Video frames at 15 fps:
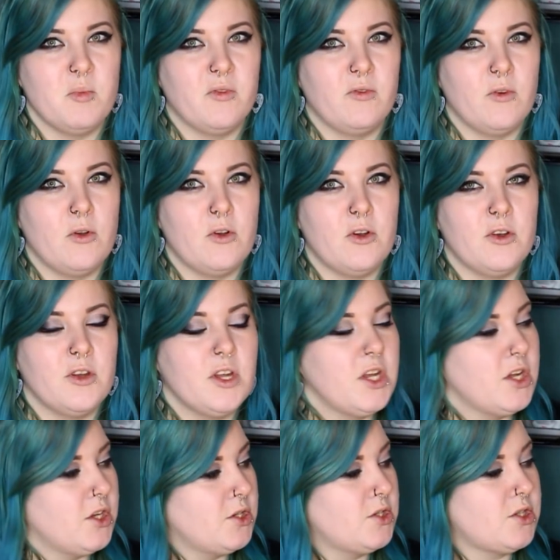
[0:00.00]
before,
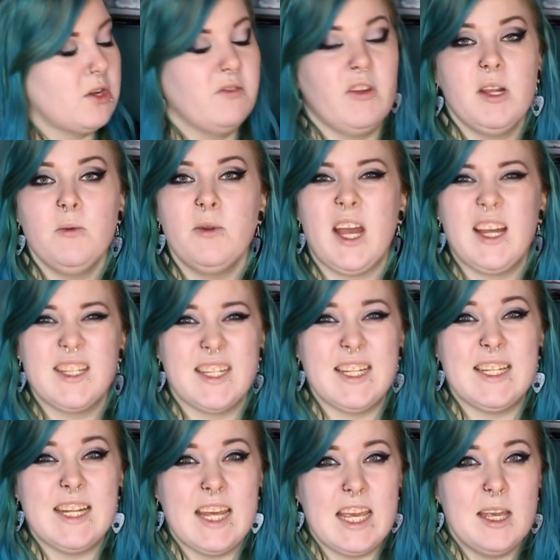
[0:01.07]
so if anyone has any
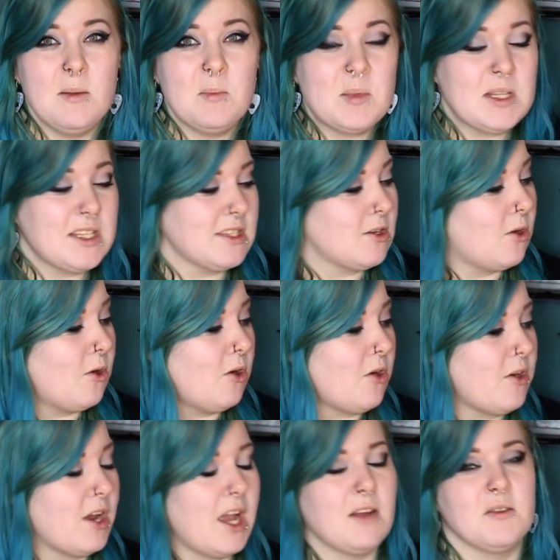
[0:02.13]
tips
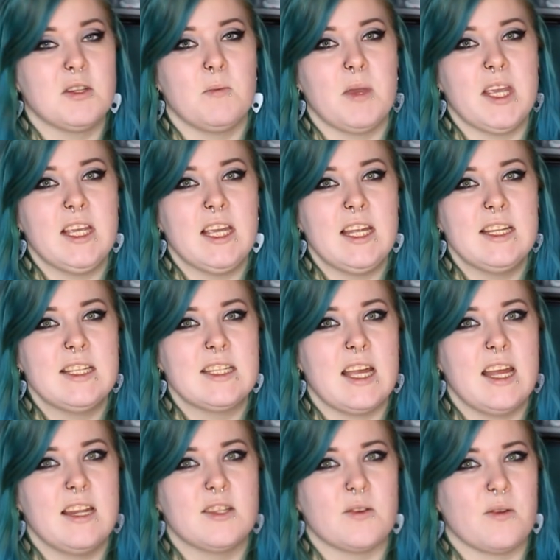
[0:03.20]
on how to make
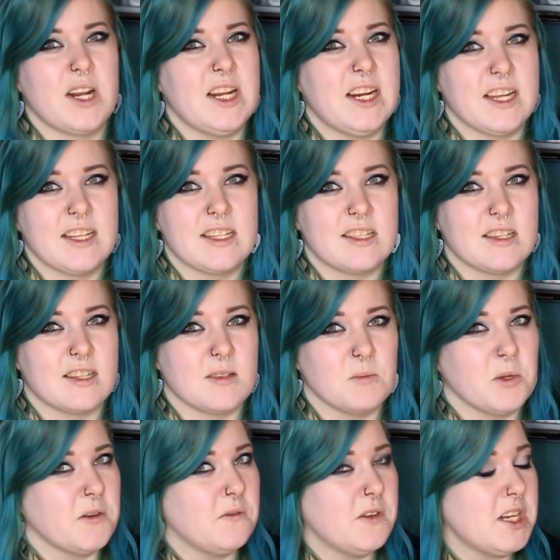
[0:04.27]
incense or any links to some
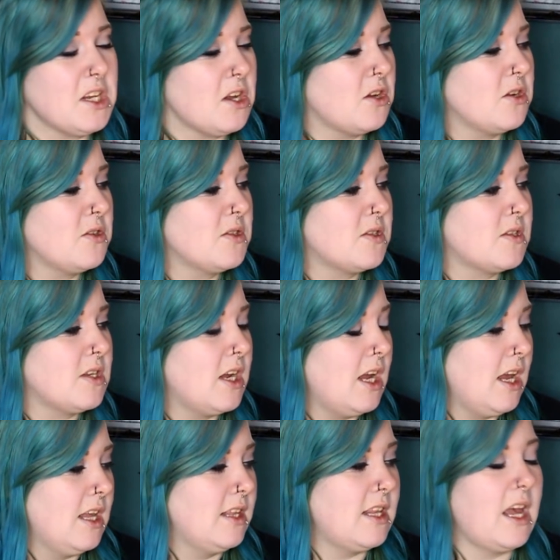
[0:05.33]
good videos,
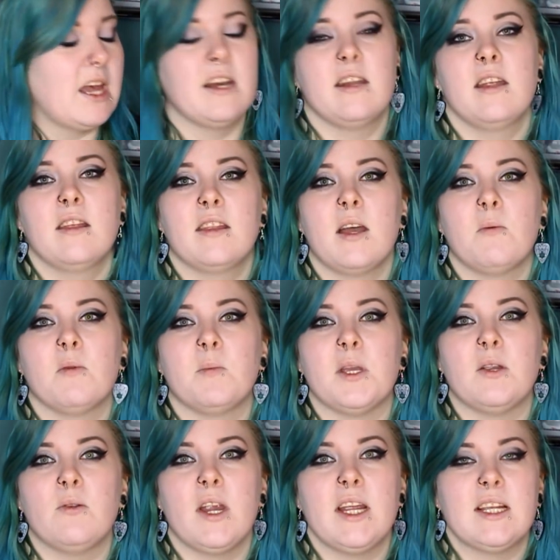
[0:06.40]
then that would be
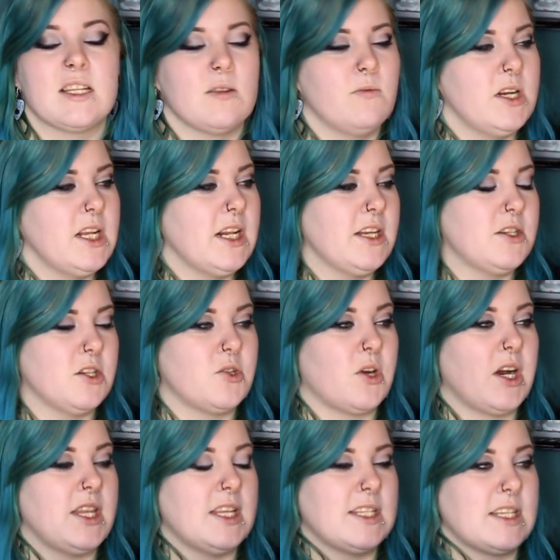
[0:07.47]
great because I'd really like to
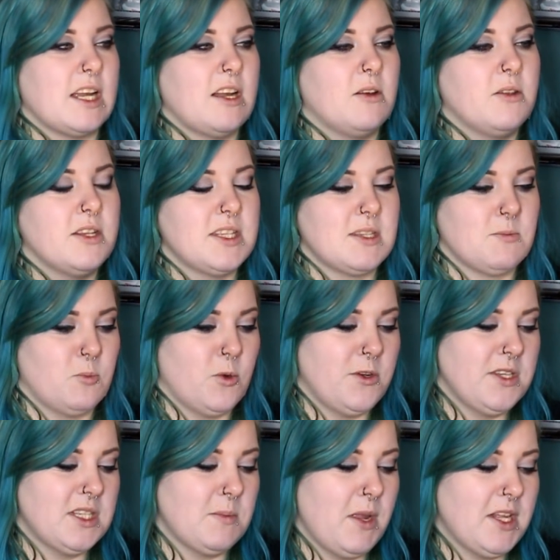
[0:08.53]
try this out. This
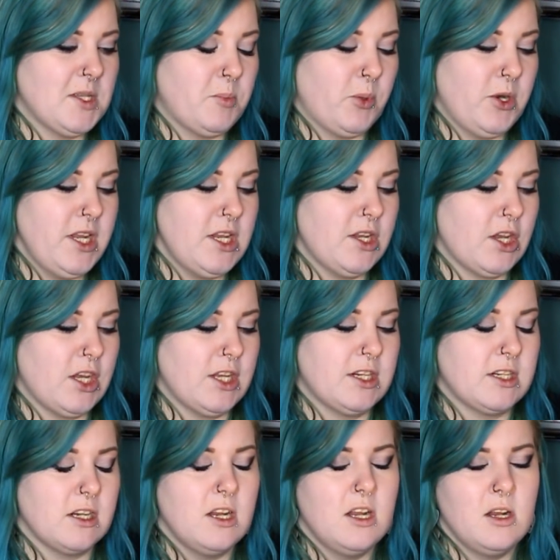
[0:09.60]
one smells pretty good.
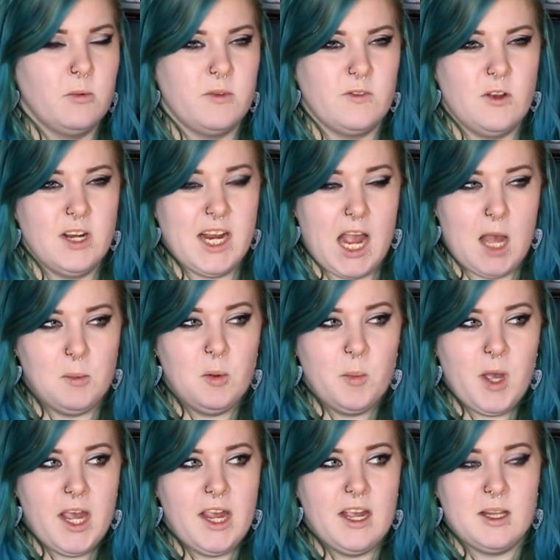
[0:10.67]
We've got
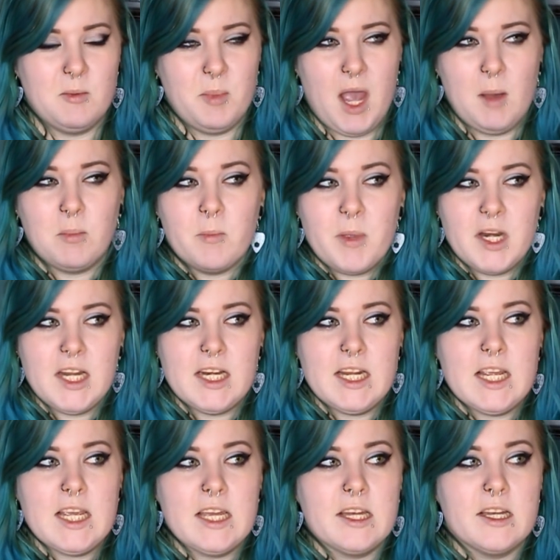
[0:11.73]
chamomile and peppermint in
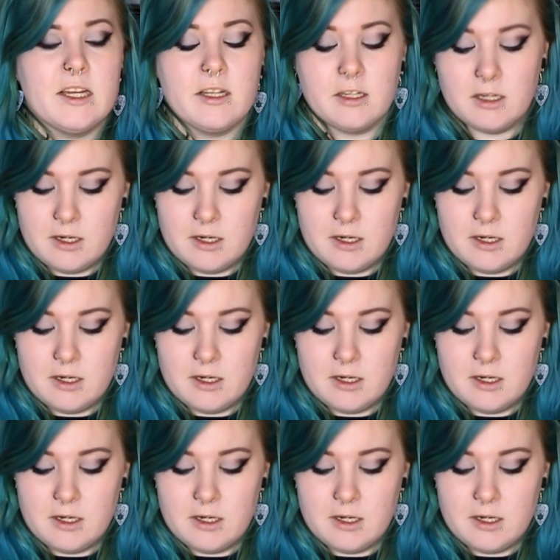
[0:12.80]
here.